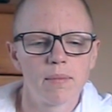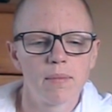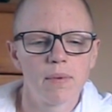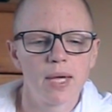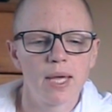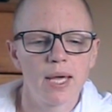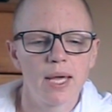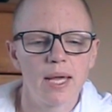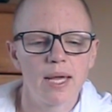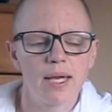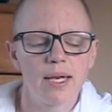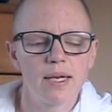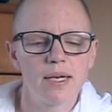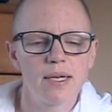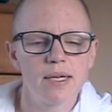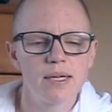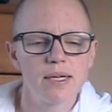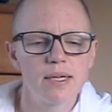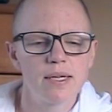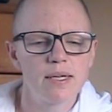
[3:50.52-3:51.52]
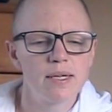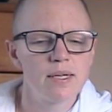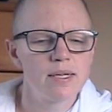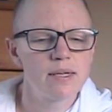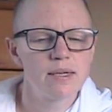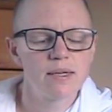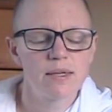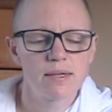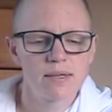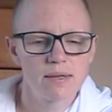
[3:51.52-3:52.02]

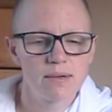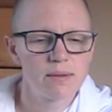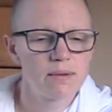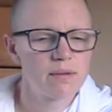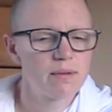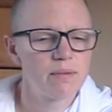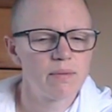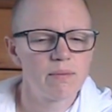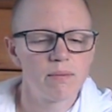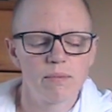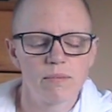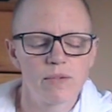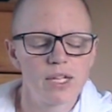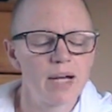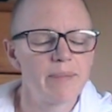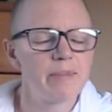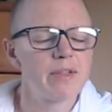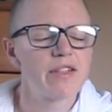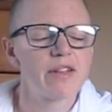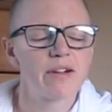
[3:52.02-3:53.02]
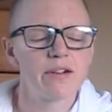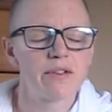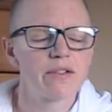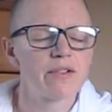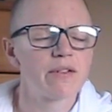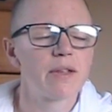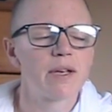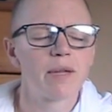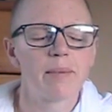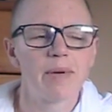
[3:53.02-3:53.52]
And Dharmasara is
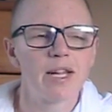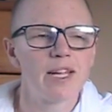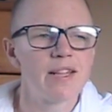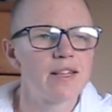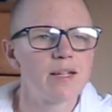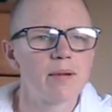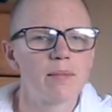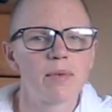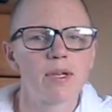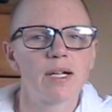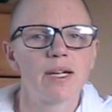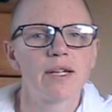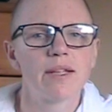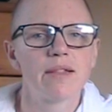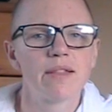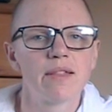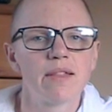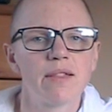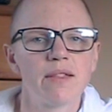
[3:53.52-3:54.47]
an amazing place.